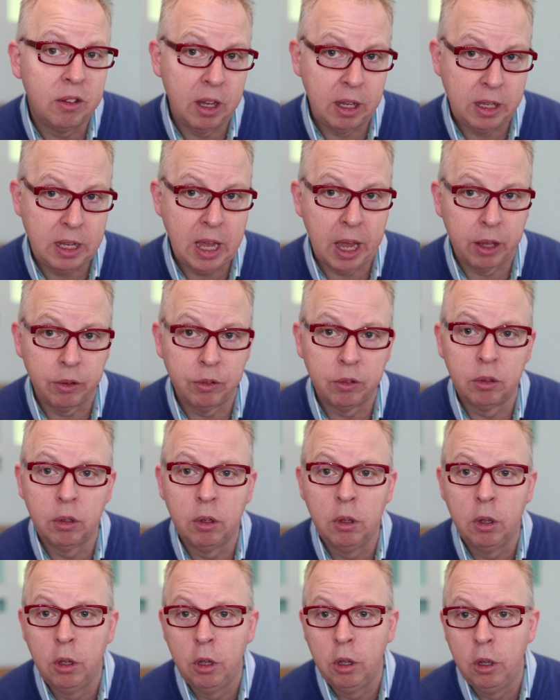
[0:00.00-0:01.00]
say yes
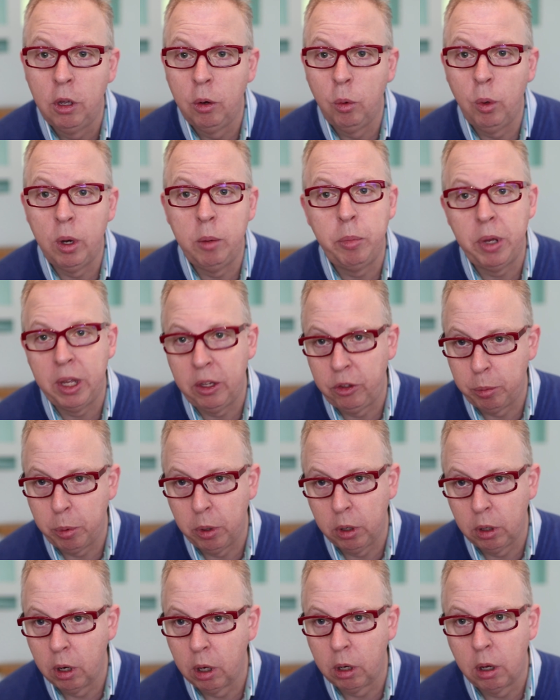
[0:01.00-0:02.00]
when
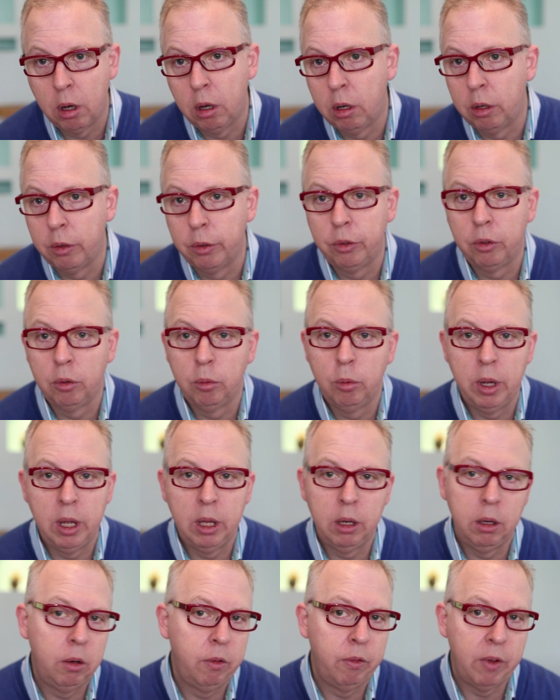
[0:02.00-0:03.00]
Pittsburgh calls,
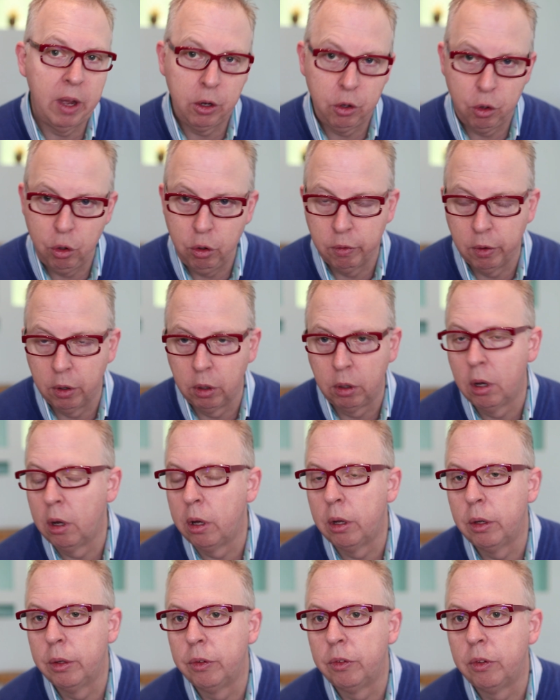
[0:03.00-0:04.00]
when Vancouver
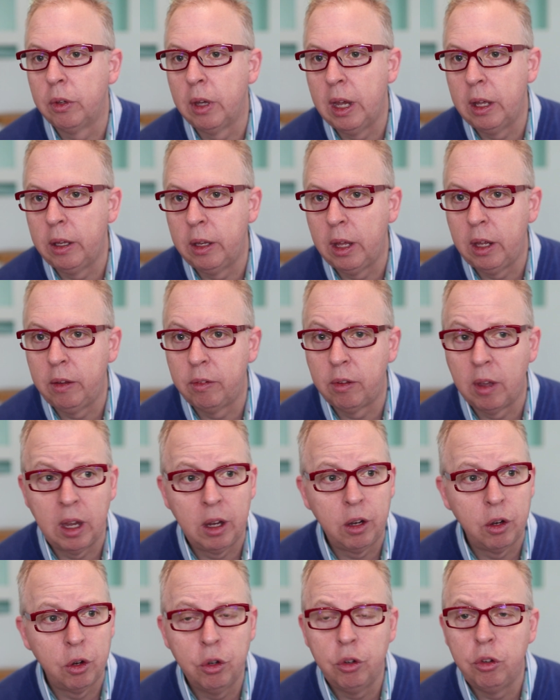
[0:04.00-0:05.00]
calls, and they say,
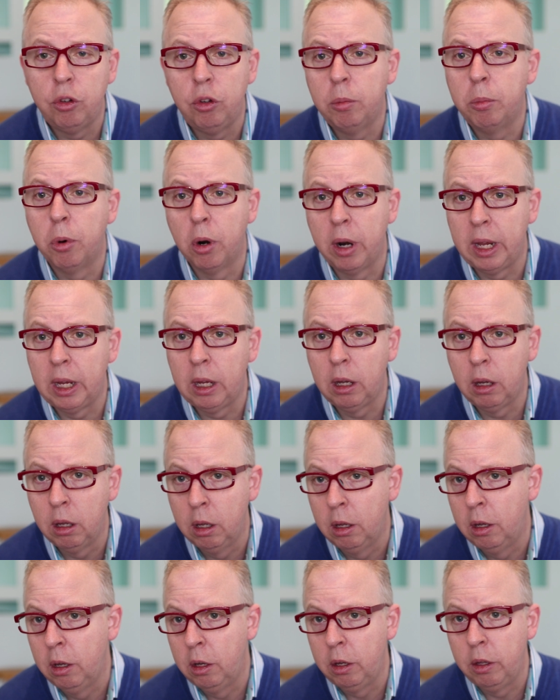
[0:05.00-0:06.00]
could you bring
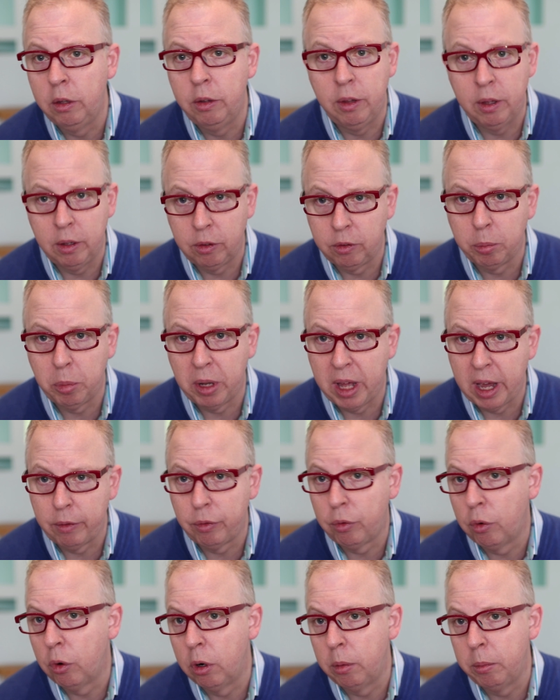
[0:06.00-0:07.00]
this
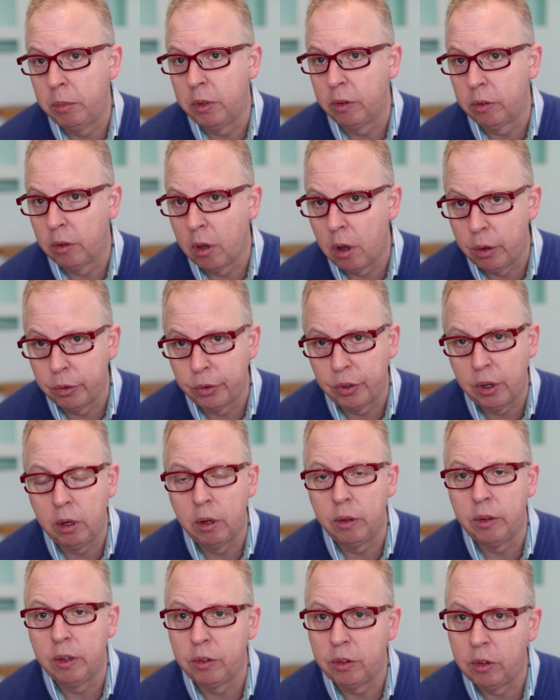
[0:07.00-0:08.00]
platform, this call
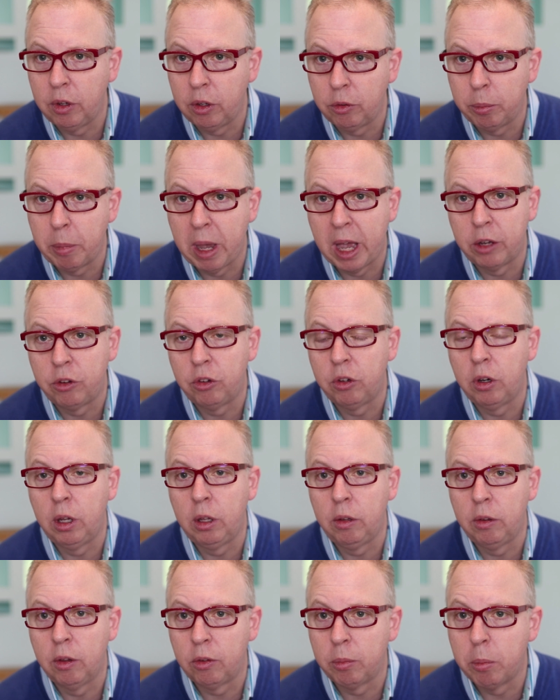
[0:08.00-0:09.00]
center, this
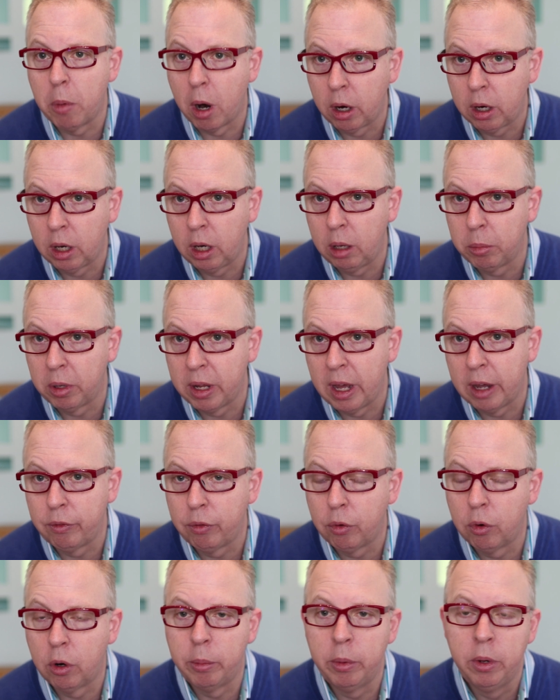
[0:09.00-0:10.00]
dispatching, this marketing
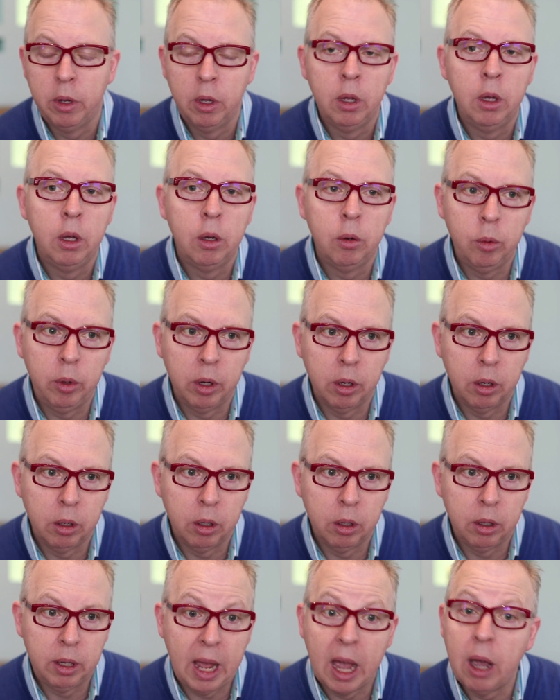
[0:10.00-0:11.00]
platform?
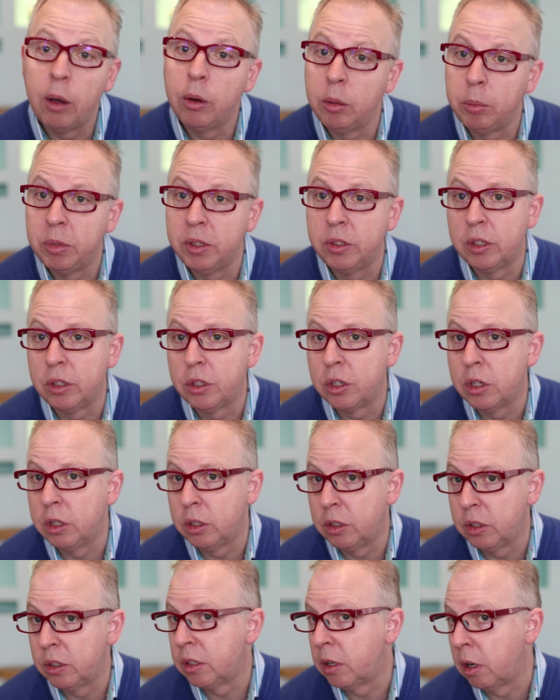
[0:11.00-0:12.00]
We're now in a position
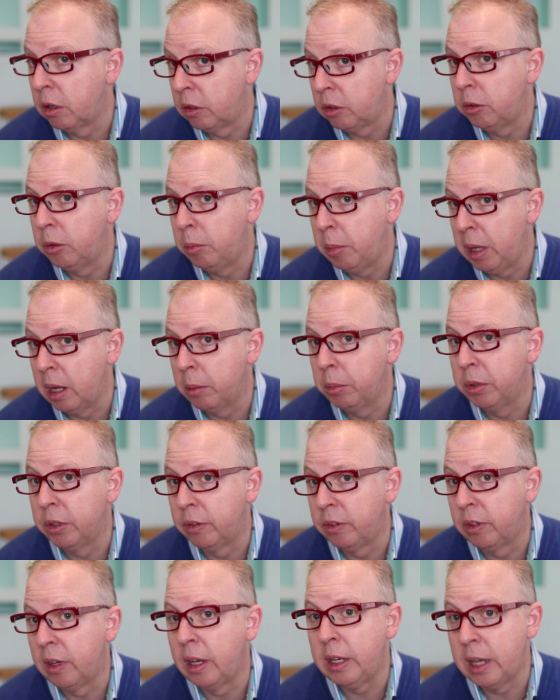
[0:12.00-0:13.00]
to start to be able to
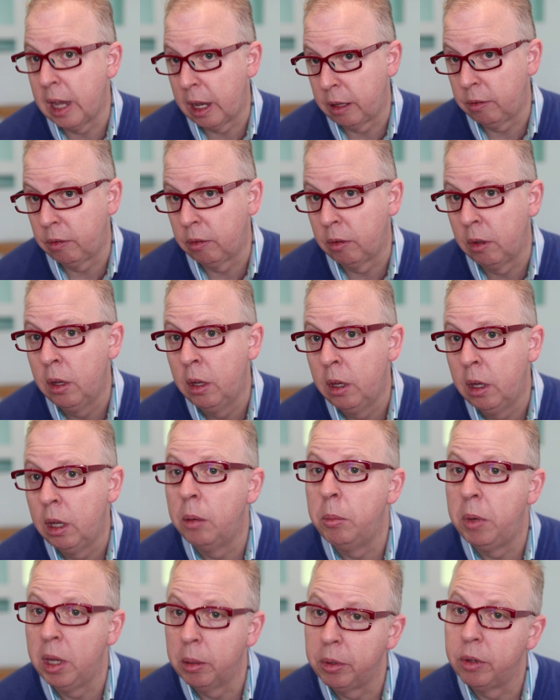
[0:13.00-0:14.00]
say yes
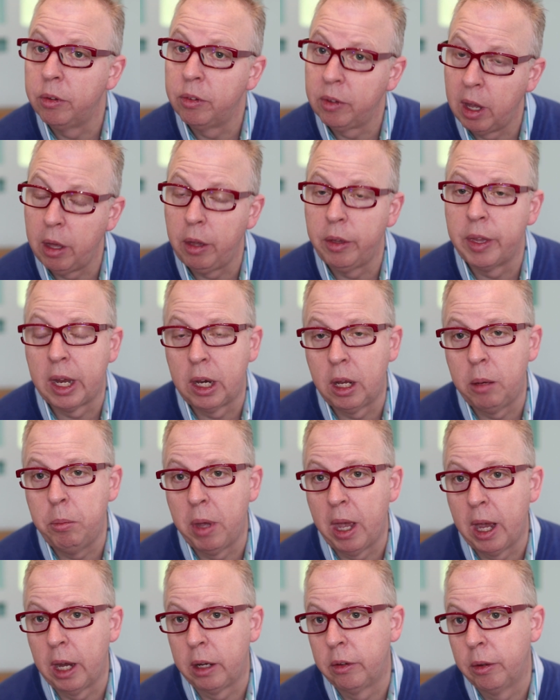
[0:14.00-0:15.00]
and be able to scale that
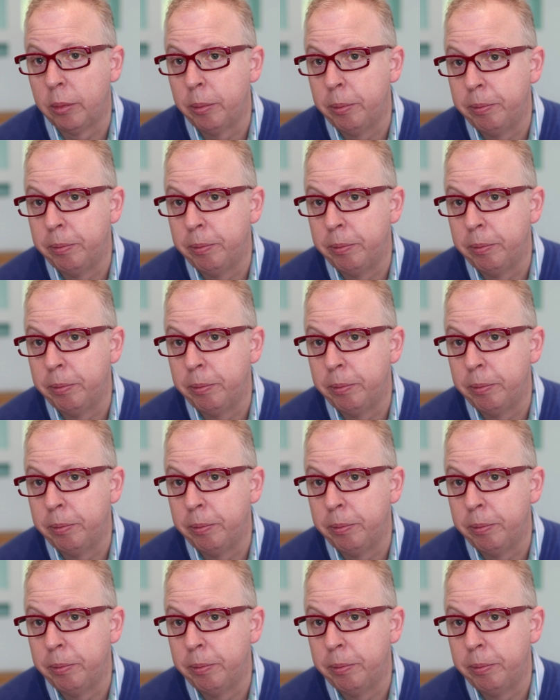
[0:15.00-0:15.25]
impact.